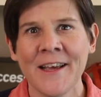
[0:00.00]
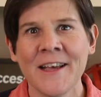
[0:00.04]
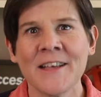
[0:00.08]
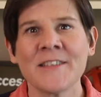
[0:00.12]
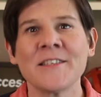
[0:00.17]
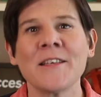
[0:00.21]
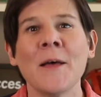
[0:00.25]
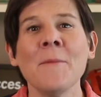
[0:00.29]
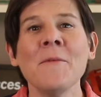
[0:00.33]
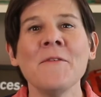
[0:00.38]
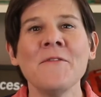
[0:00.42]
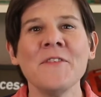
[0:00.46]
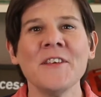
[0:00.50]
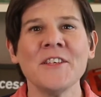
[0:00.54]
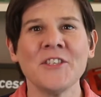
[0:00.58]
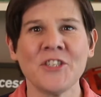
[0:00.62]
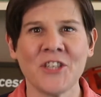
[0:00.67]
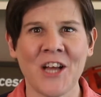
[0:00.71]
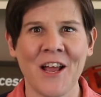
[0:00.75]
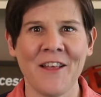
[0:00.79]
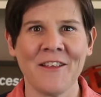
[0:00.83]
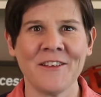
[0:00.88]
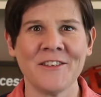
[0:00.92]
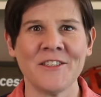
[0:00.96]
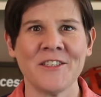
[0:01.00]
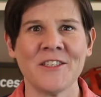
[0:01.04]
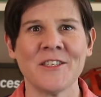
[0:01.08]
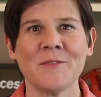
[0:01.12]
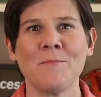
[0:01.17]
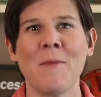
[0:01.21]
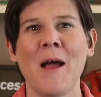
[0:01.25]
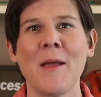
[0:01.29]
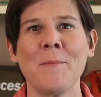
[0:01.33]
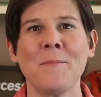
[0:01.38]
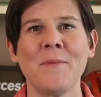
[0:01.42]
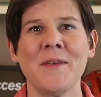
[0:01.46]
Some of these challenges
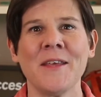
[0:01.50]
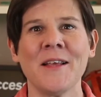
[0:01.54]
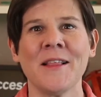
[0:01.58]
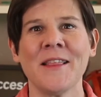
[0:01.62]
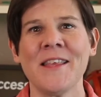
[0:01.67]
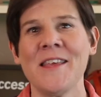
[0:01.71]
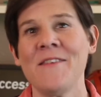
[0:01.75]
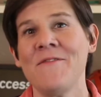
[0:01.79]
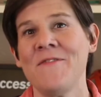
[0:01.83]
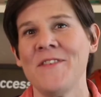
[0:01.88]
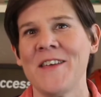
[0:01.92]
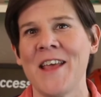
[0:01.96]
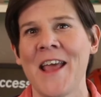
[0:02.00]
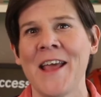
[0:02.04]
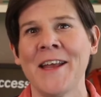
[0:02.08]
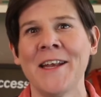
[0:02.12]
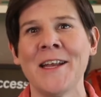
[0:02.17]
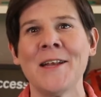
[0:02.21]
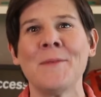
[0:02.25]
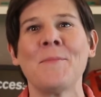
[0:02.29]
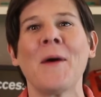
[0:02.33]
might be alleviated